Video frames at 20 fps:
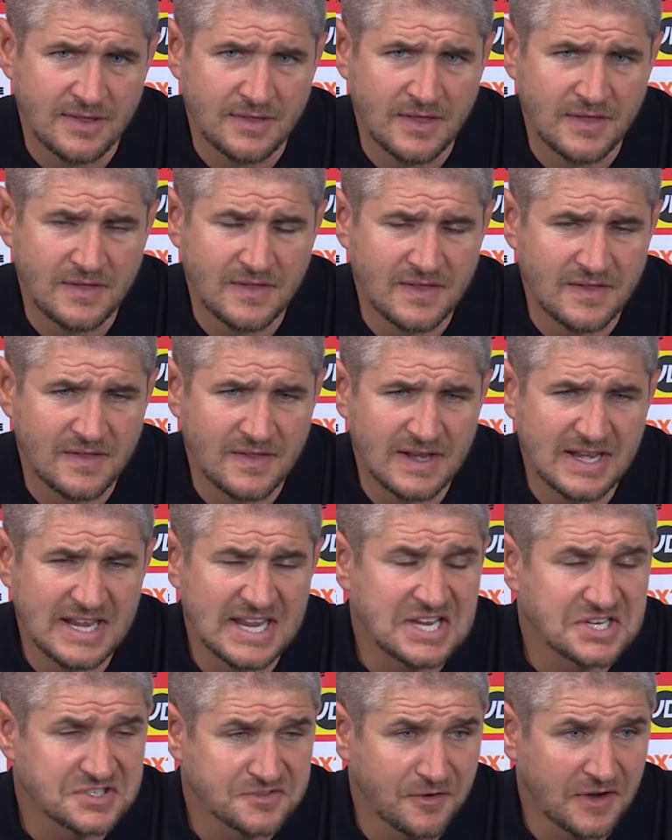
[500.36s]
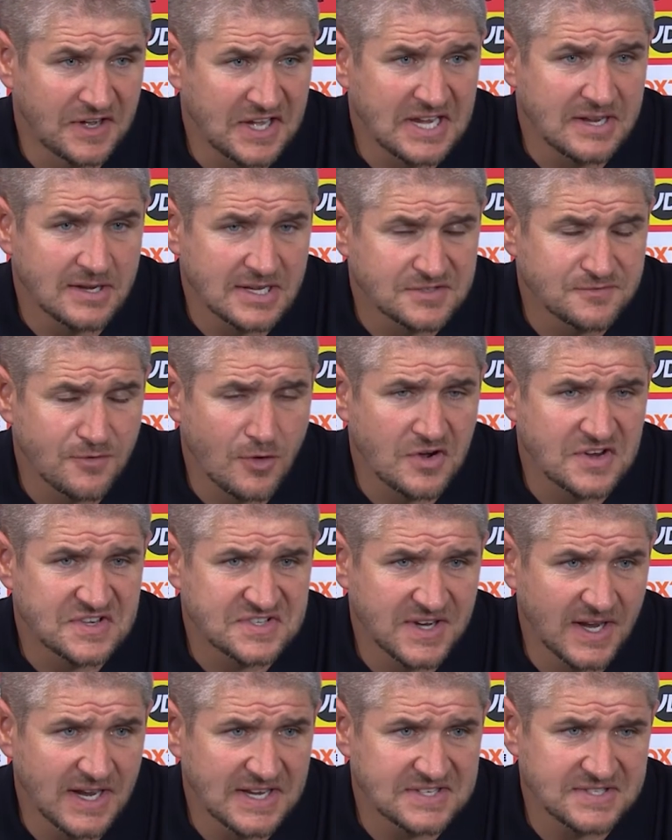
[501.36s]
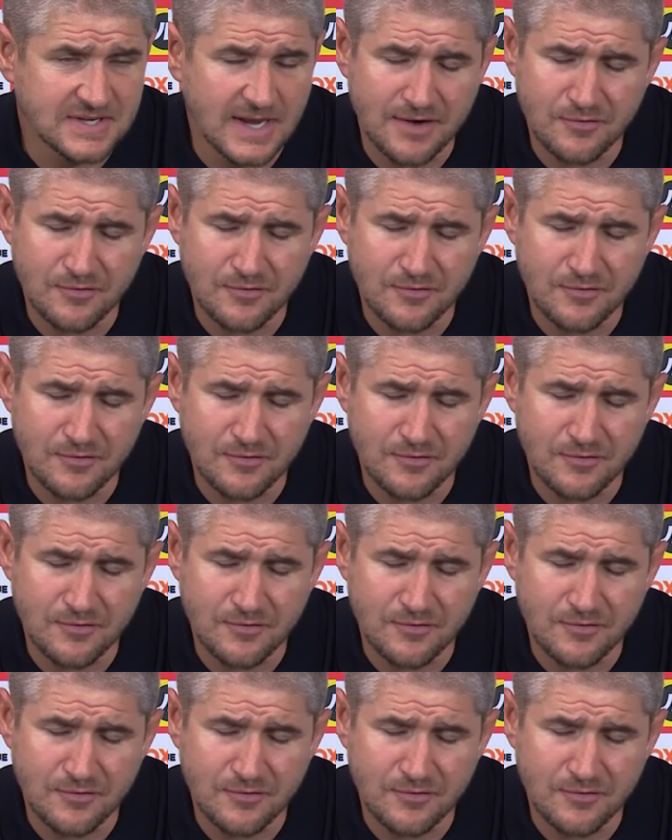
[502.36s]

The, the league is funny. It's very tight.